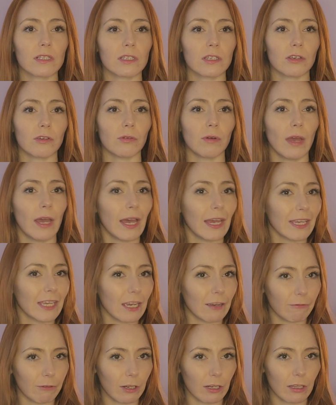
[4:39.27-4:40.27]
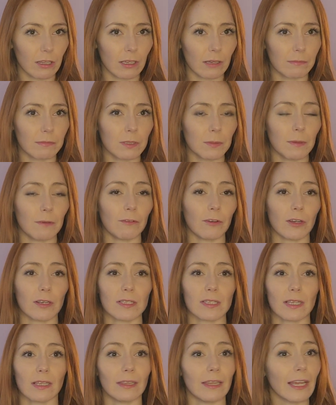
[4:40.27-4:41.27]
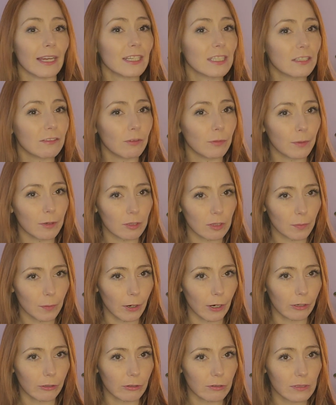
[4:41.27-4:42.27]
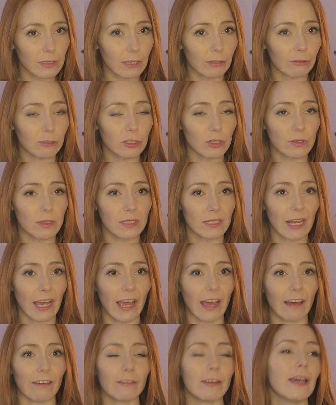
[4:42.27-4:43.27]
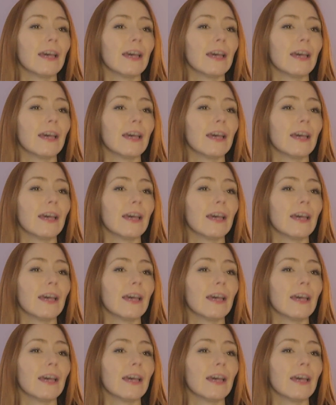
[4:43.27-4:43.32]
to get rid of them, to be very selective about the partners that you're choosing to have,